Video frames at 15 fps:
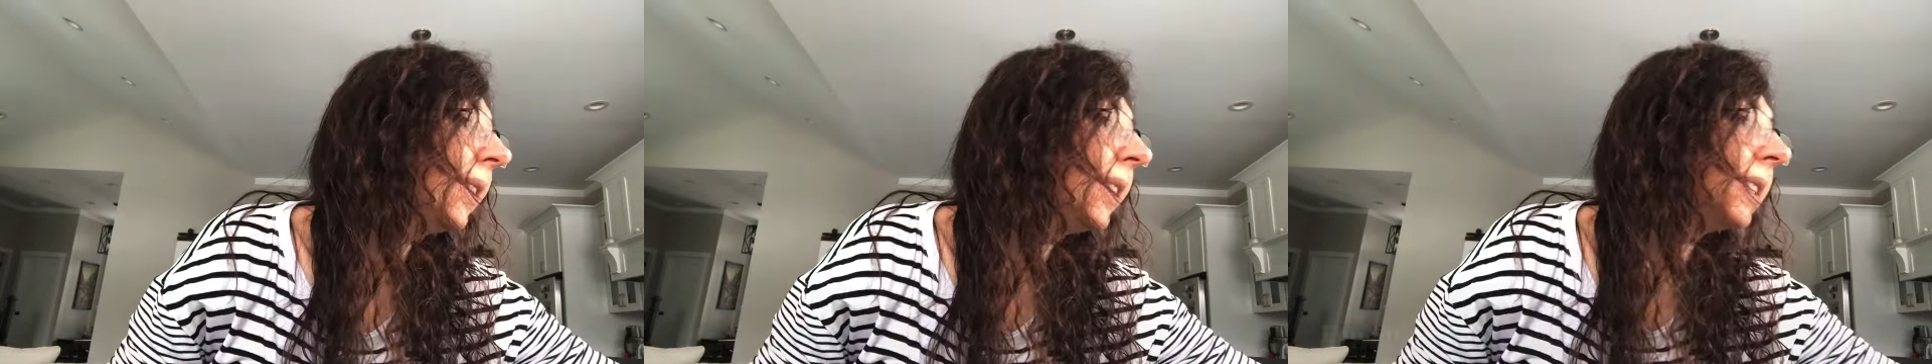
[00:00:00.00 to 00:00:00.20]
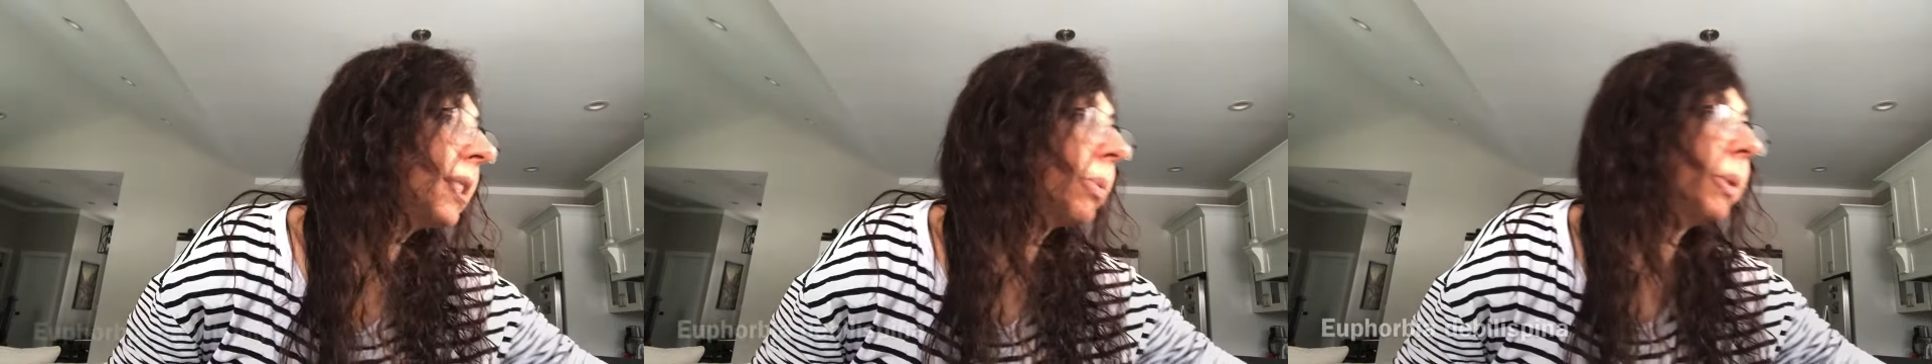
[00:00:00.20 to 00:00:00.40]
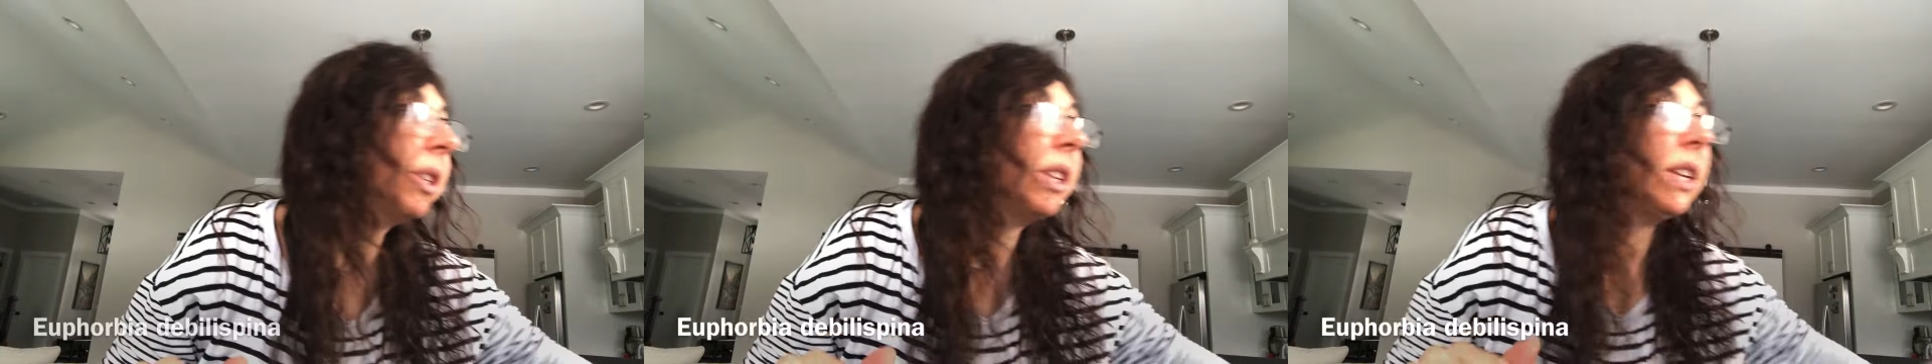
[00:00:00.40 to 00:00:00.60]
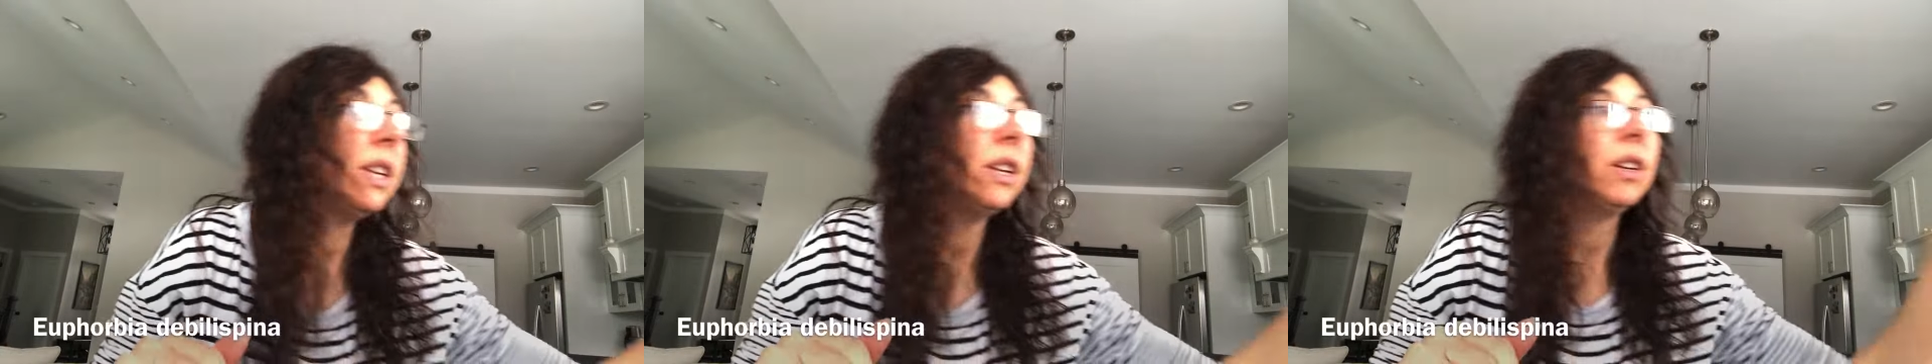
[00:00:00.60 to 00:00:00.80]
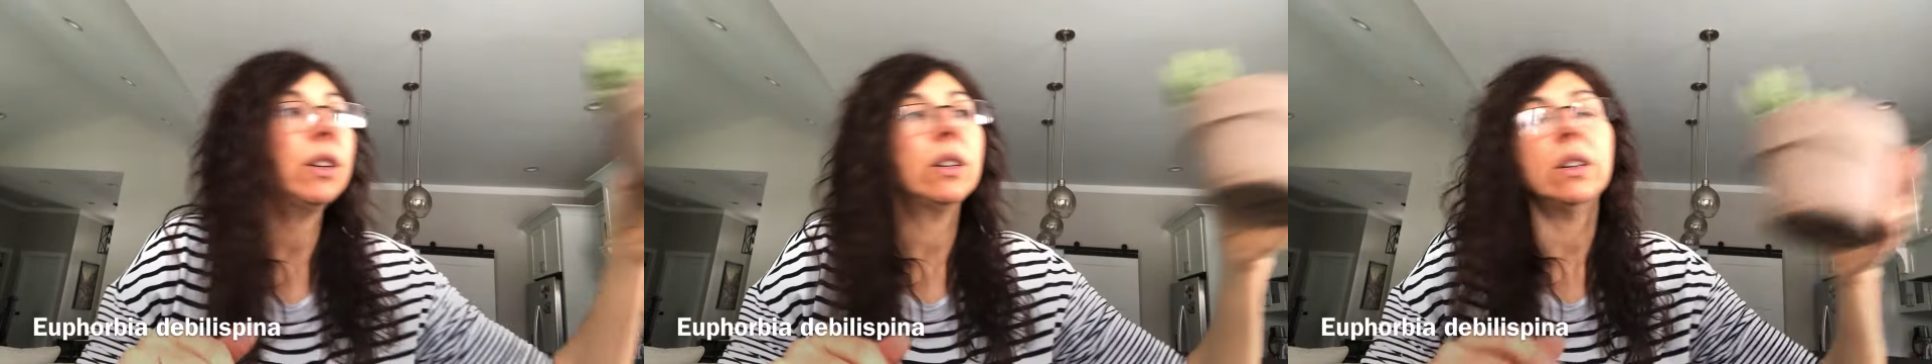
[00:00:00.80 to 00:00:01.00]
This one
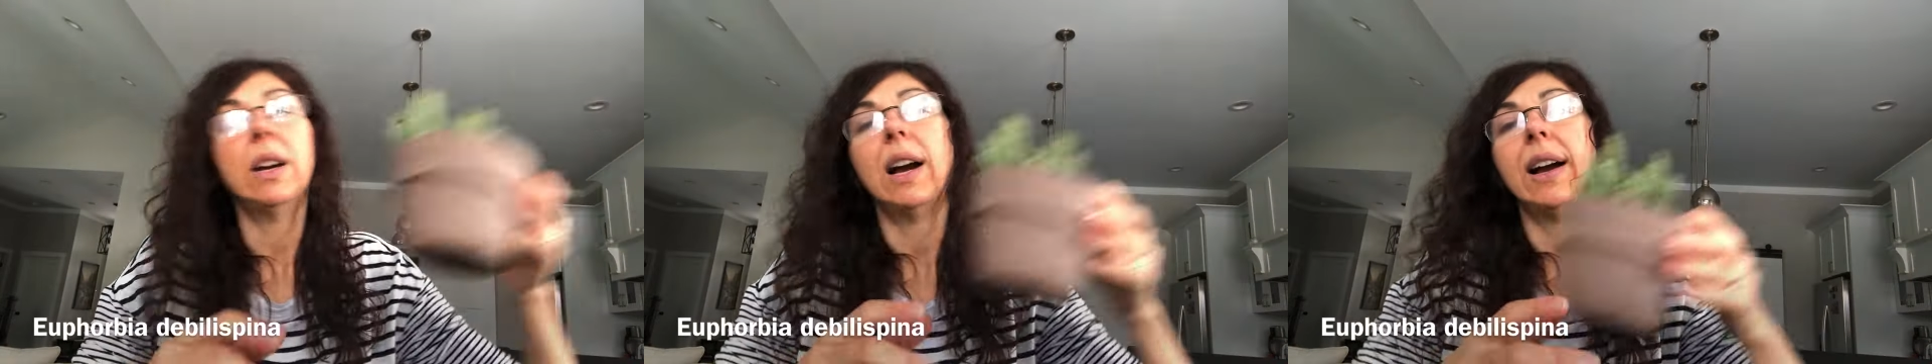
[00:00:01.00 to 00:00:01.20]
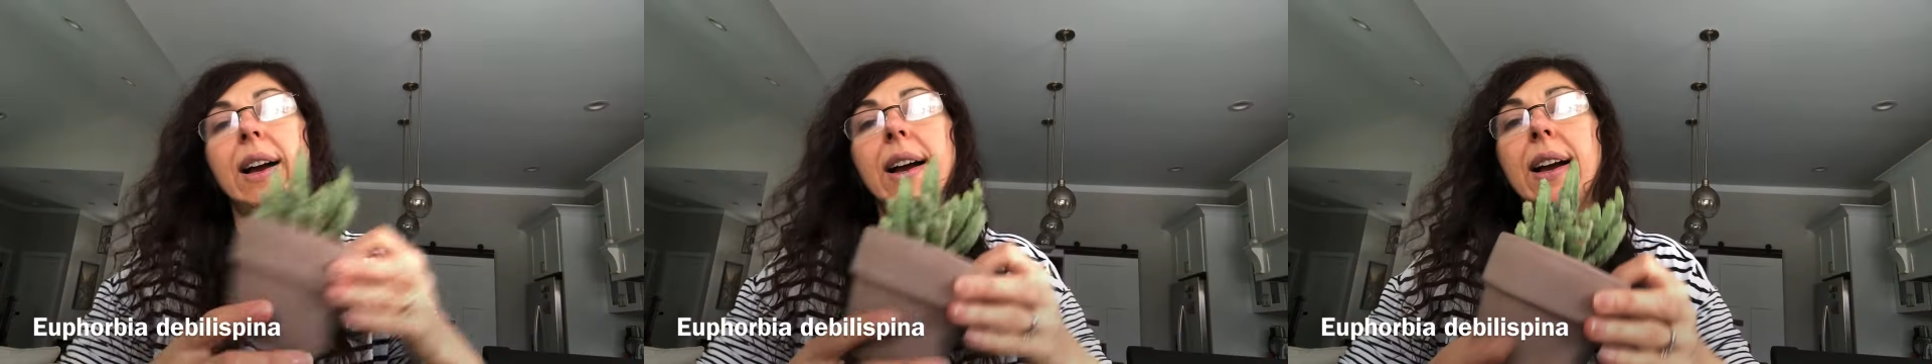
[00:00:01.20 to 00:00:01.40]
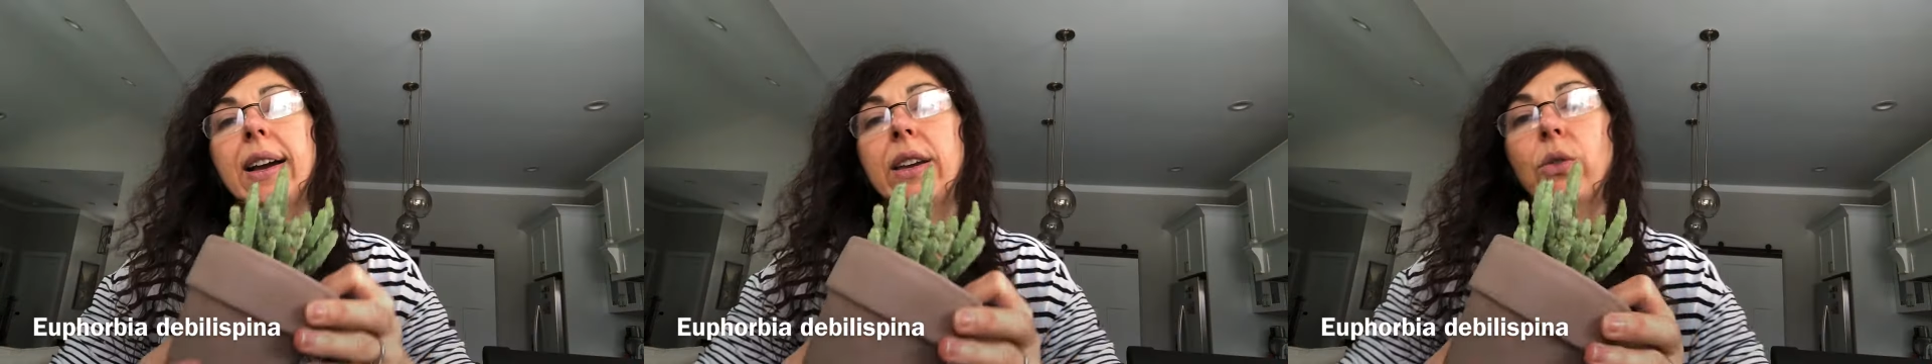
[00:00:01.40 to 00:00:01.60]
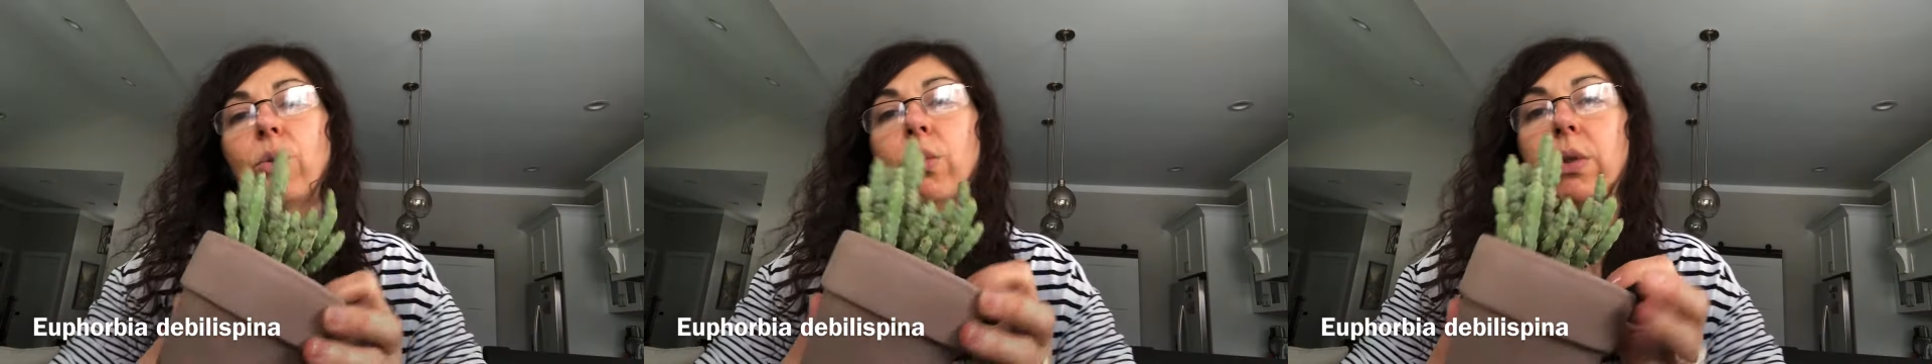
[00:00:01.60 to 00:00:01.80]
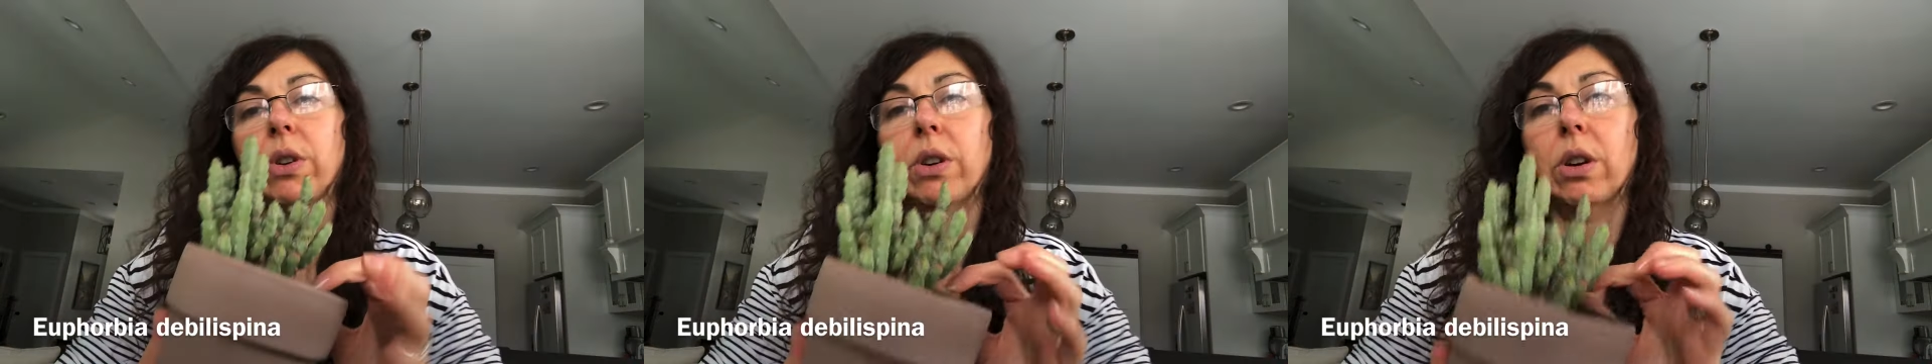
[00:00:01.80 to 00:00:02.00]
here, I
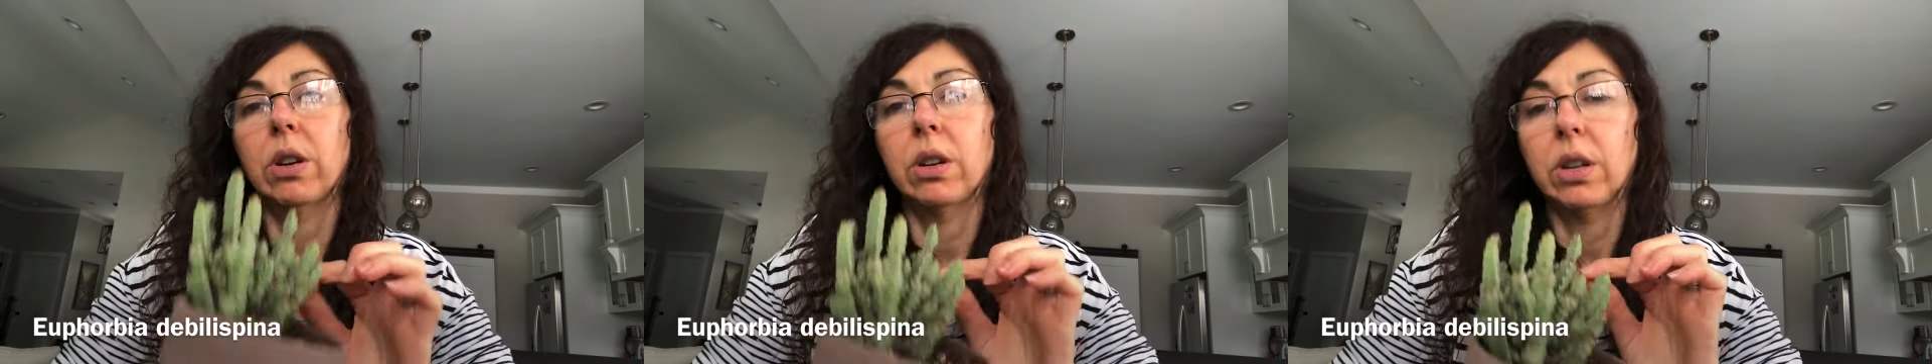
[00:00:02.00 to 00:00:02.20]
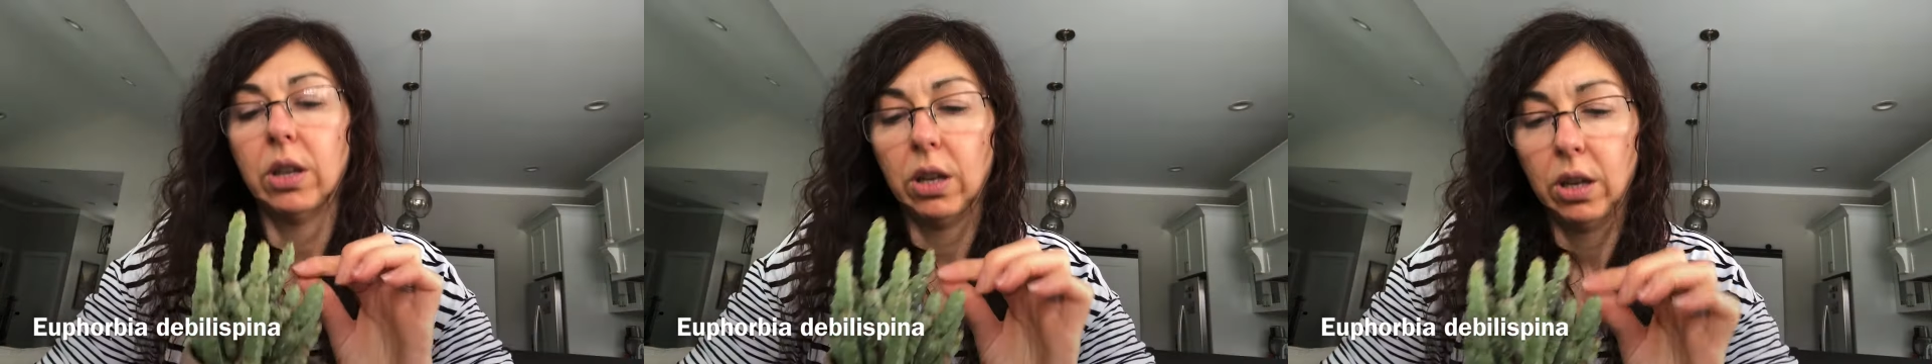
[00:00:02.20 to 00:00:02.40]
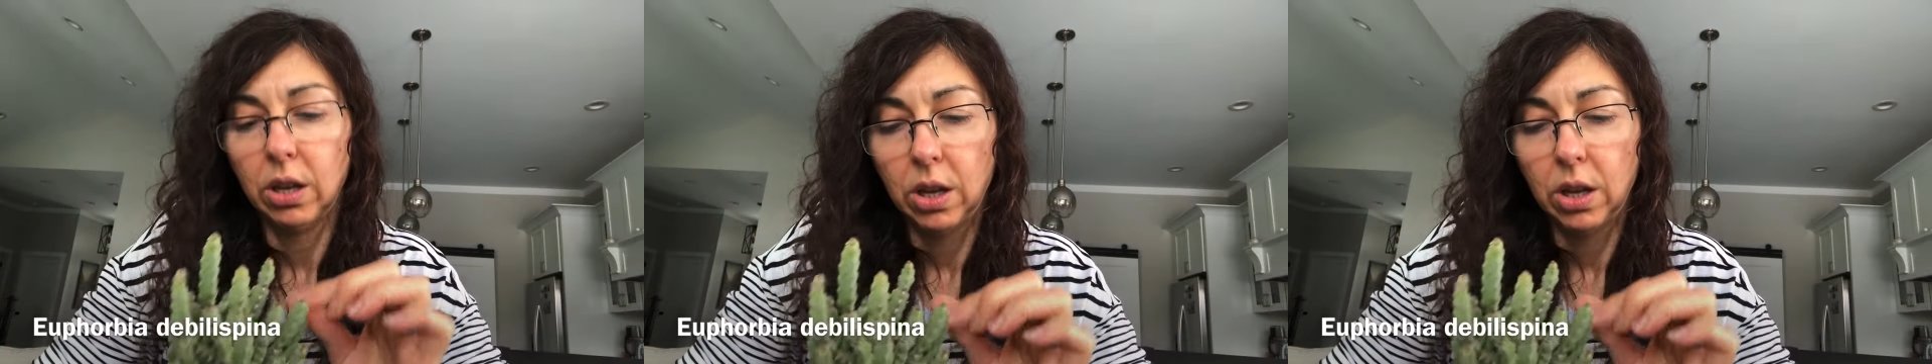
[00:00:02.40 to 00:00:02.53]
ordered